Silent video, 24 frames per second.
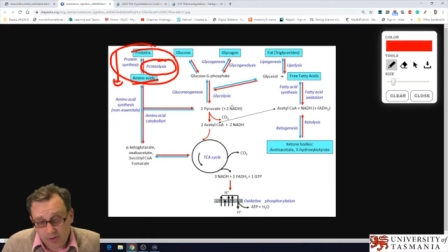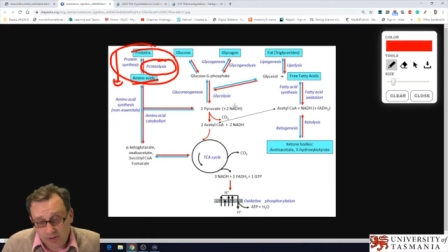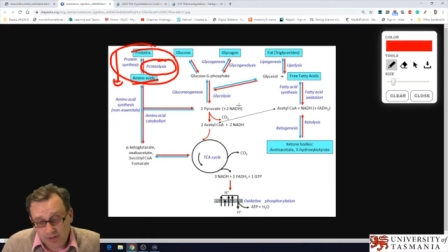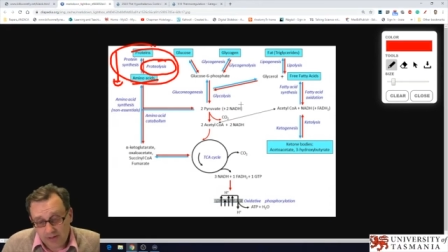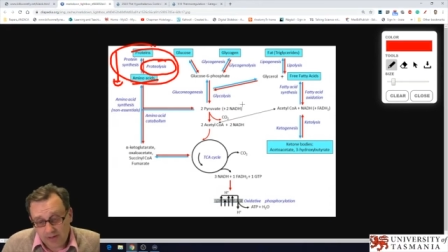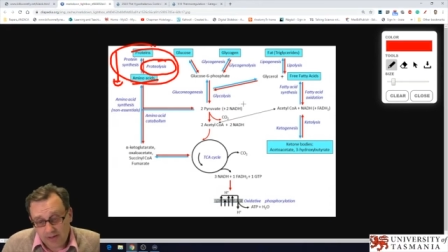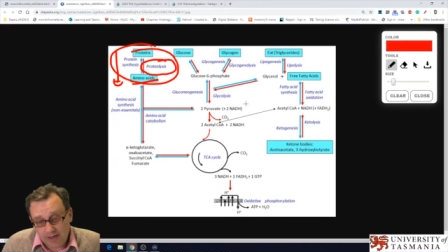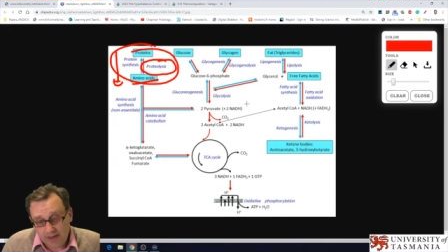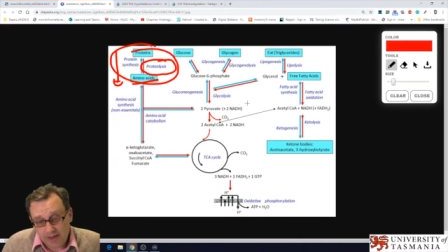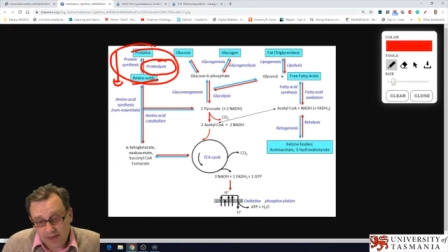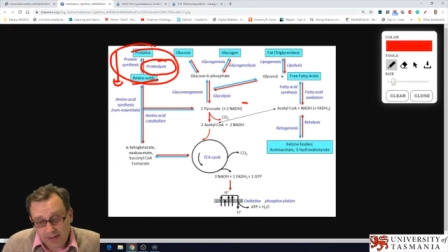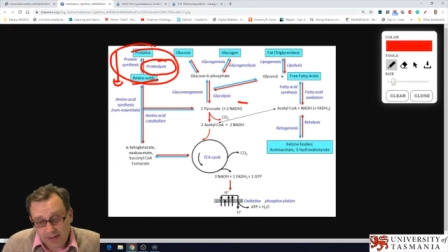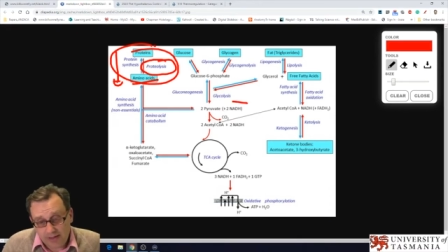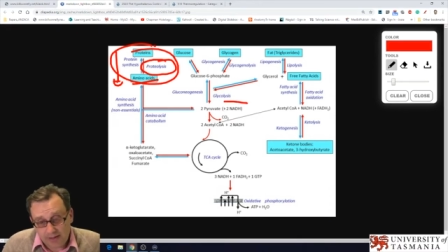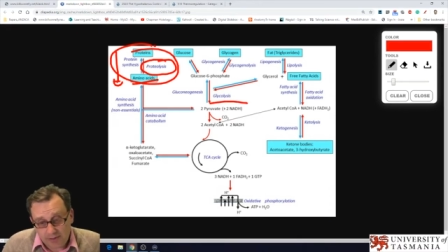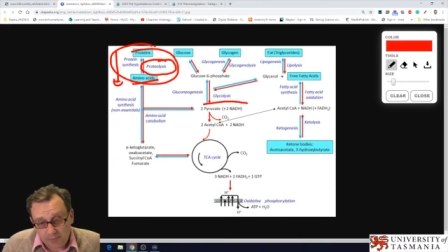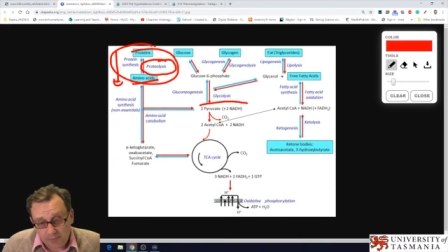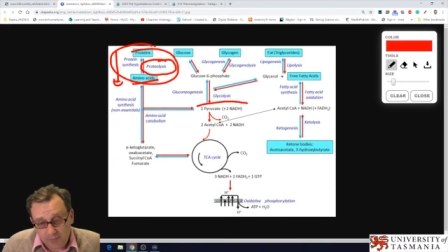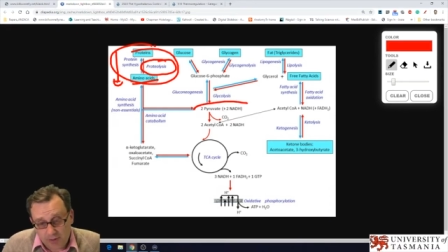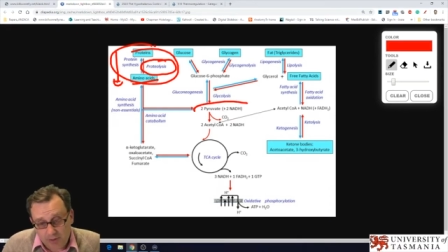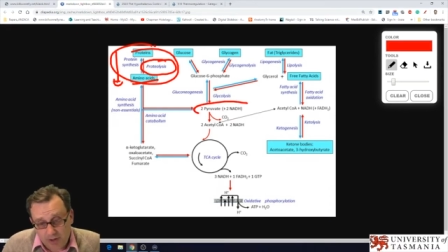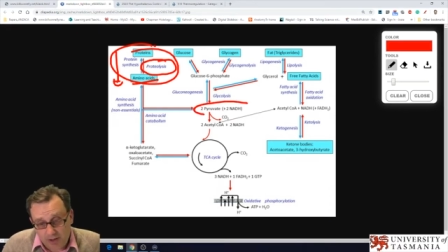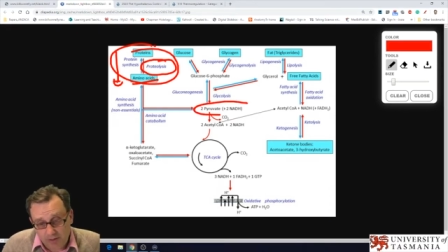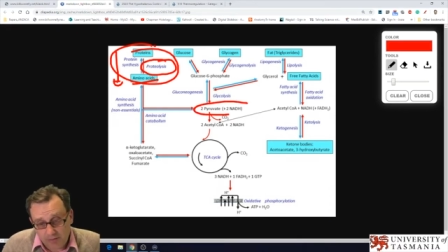and broken
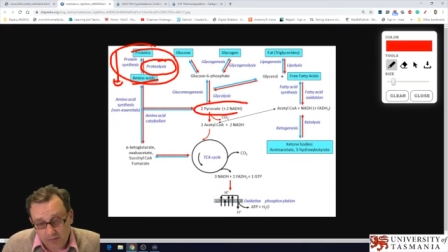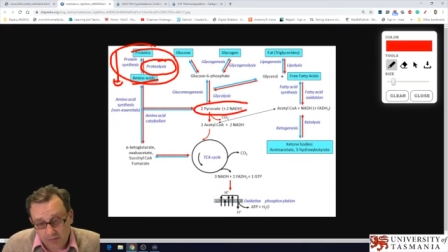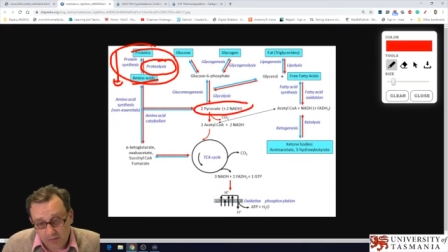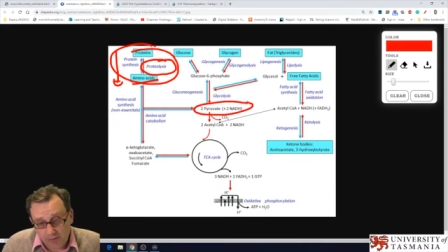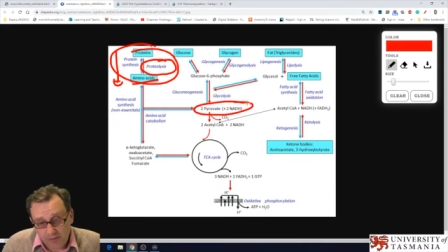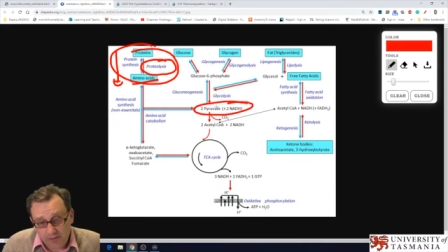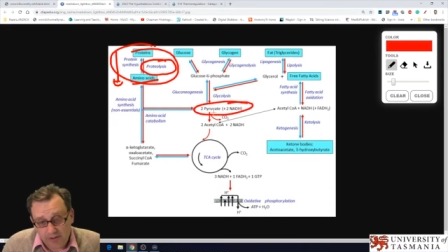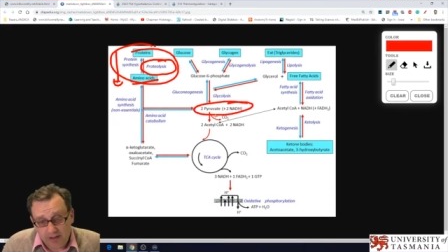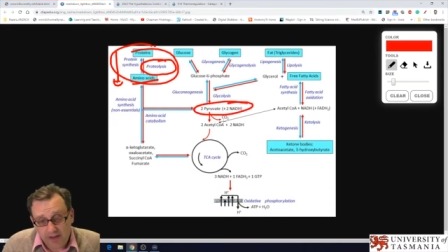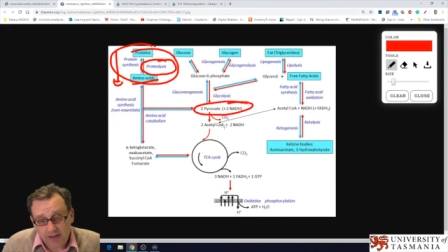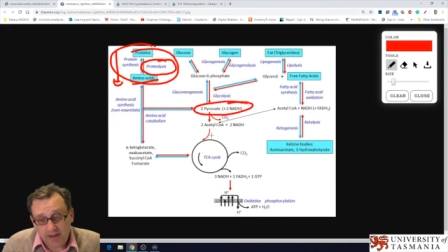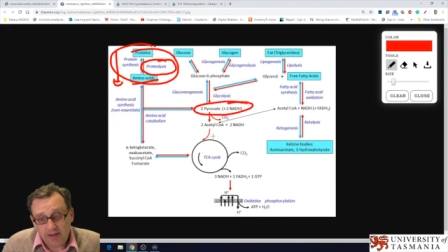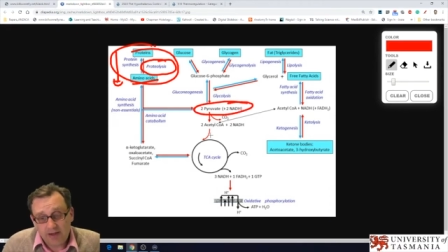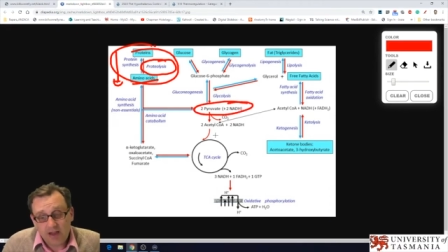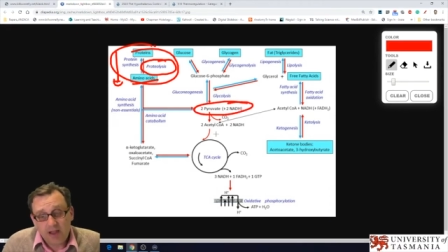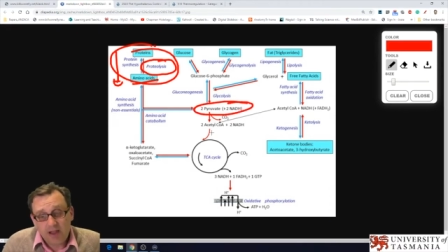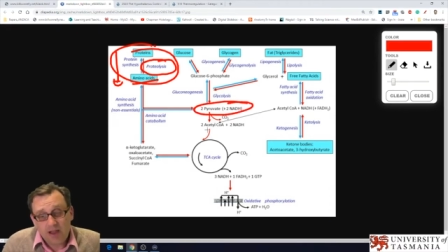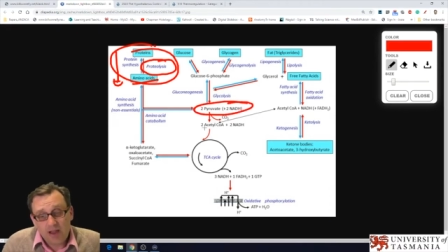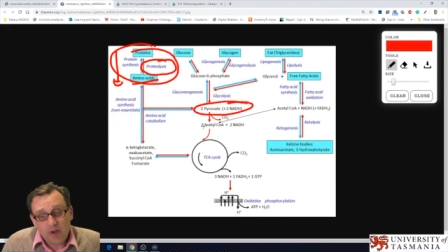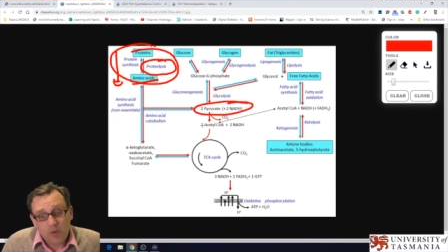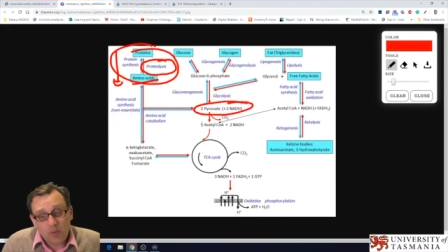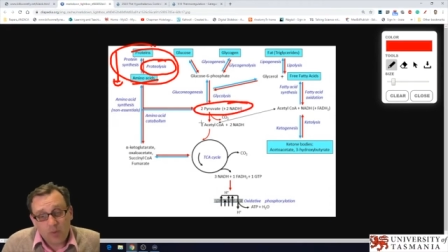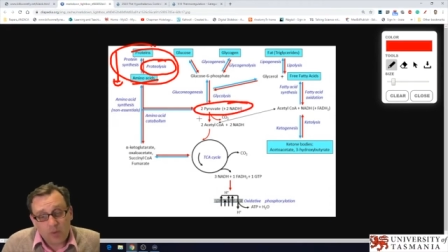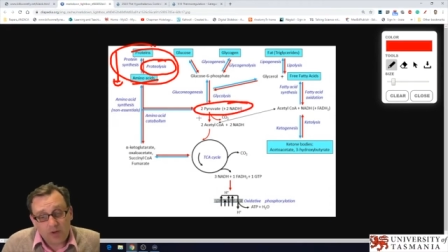down into
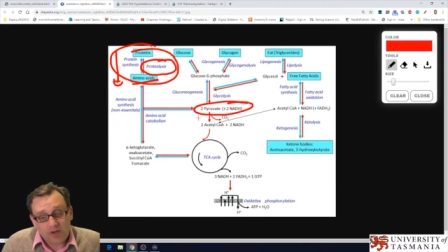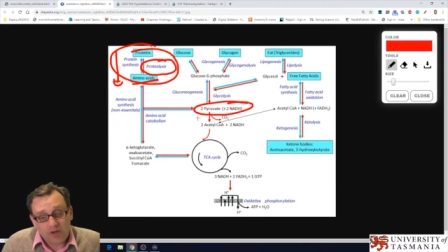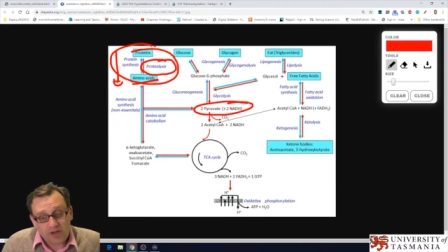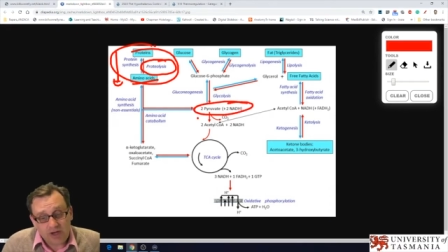pyruvate,